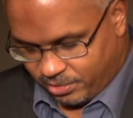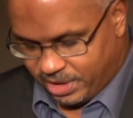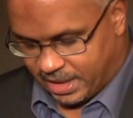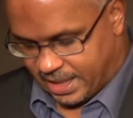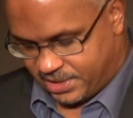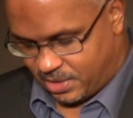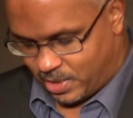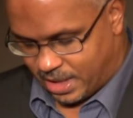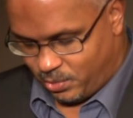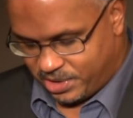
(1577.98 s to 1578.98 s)
Realizing
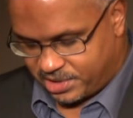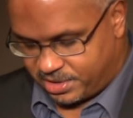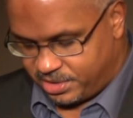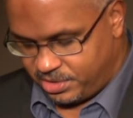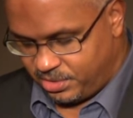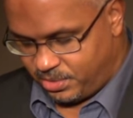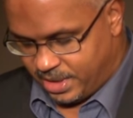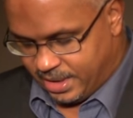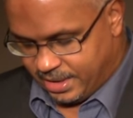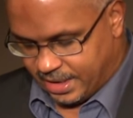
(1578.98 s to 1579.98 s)
what I wished to do,